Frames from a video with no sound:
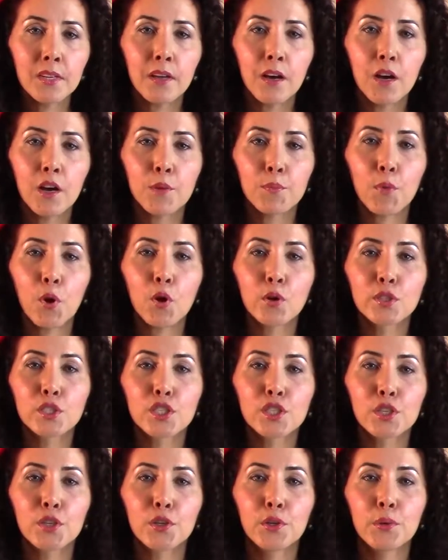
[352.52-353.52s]

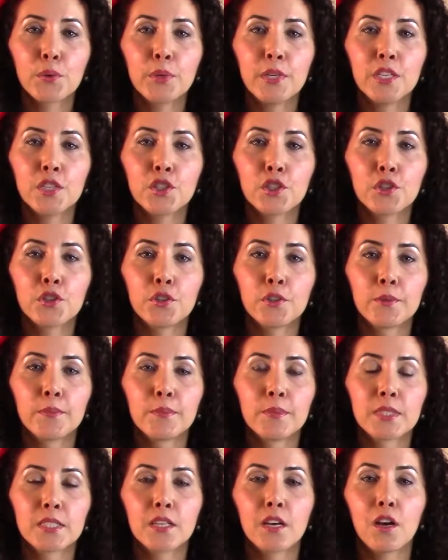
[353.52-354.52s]
Also, in
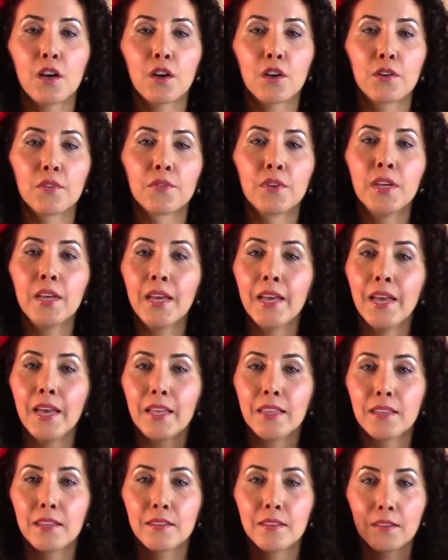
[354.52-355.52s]
terms of
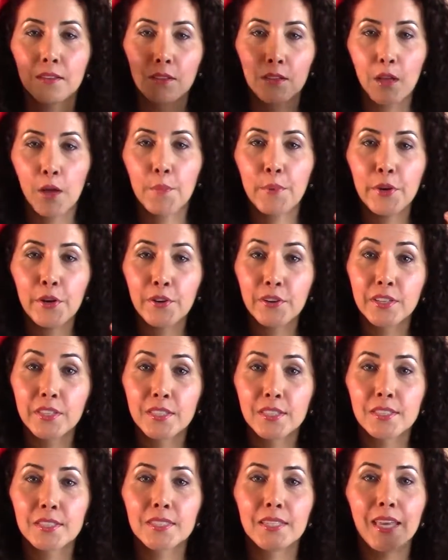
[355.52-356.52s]

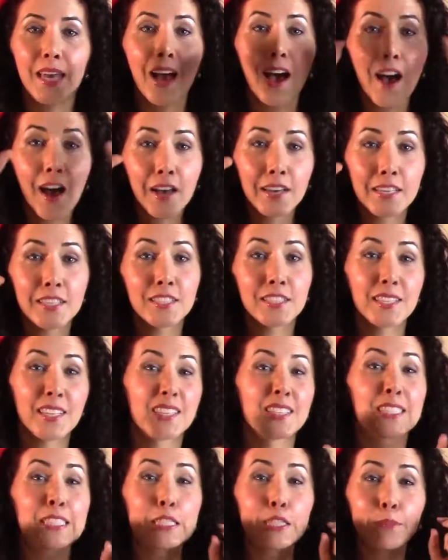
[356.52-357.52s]
appearance, the eyes like
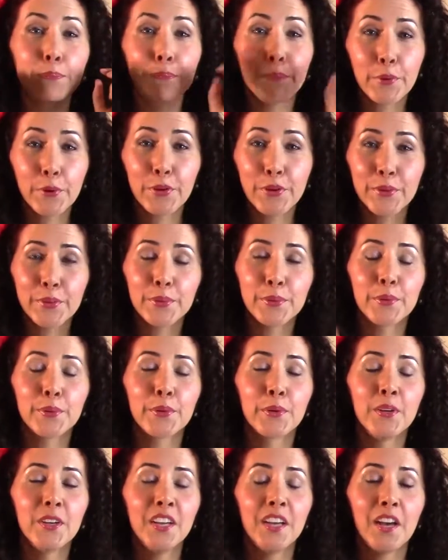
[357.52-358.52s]

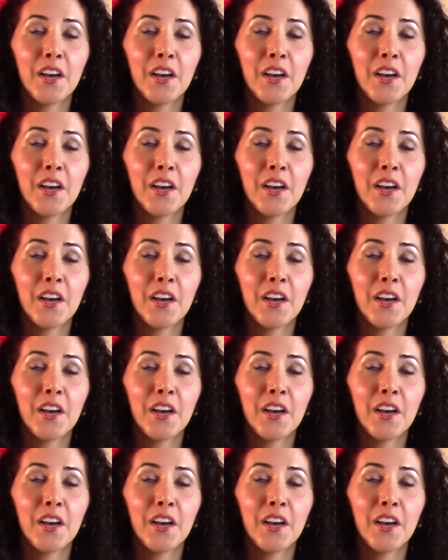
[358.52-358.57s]
sparkle.